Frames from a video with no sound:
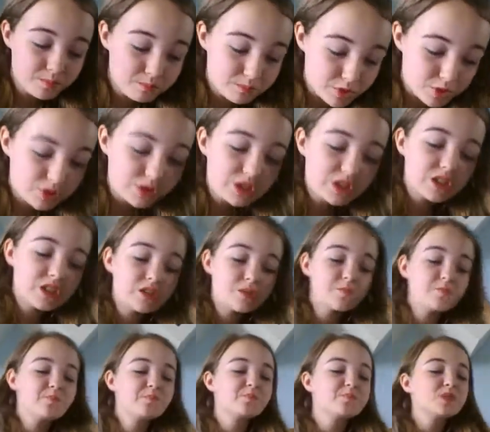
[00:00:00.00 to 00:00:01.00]
Mousse
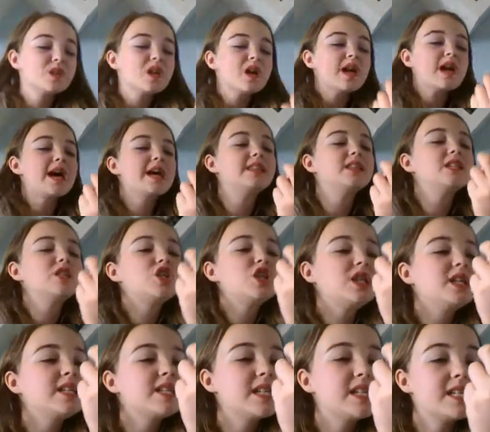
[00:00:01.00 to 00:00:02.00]
and the
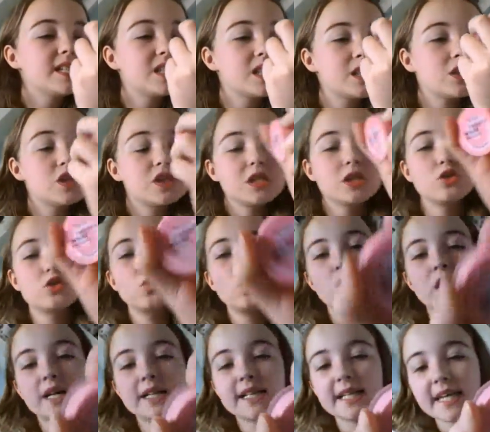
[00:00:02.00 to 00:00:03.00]
shade is
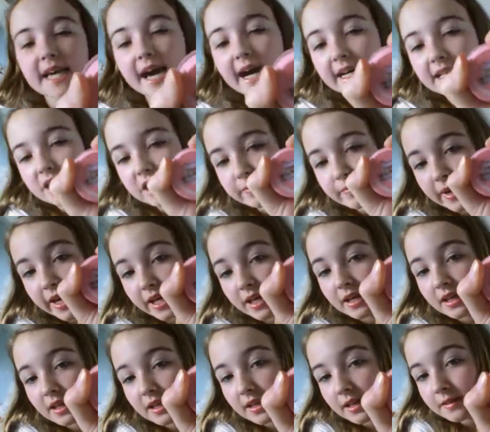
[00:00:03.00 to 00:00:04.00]
01 Candy
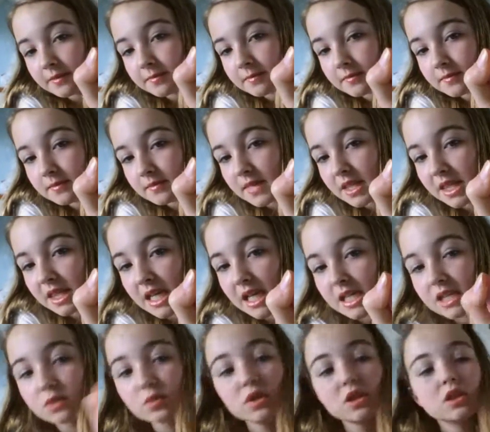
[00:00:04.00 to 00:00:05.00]
Pink, and
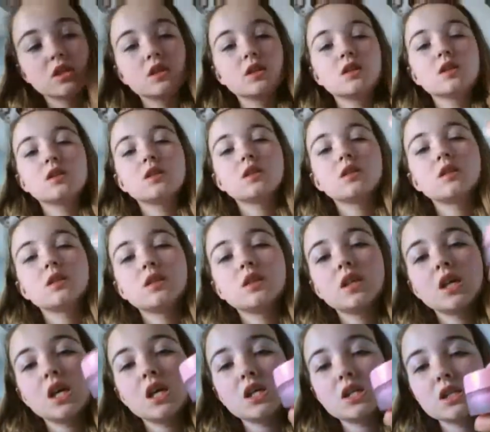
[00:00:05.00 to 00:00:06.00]
that's what the
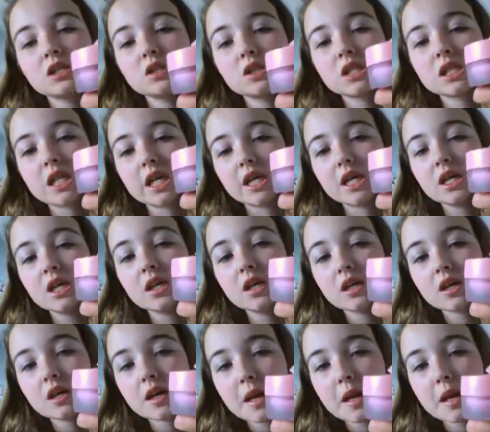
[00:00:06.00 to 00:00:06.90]
case looks like.